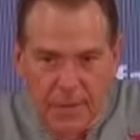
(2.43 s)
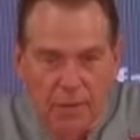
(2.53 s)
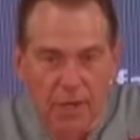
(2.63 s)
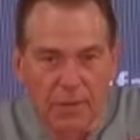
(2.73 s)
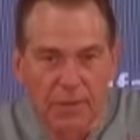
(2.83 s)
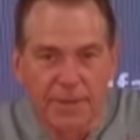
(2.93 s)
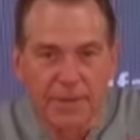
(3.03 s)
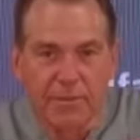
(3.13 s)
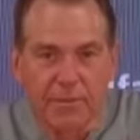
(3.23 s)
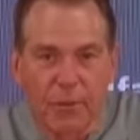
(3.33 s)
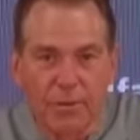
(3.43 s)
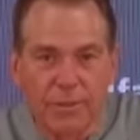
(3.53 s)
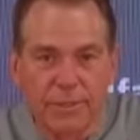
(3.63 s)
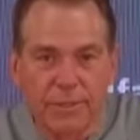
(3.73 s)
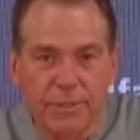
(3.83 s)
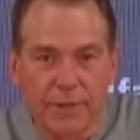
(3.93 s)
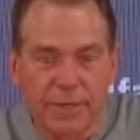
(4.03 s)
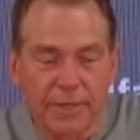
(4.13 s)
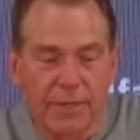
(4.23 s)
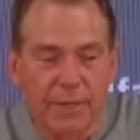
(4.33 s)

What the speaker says: Talk about the importance of nothing.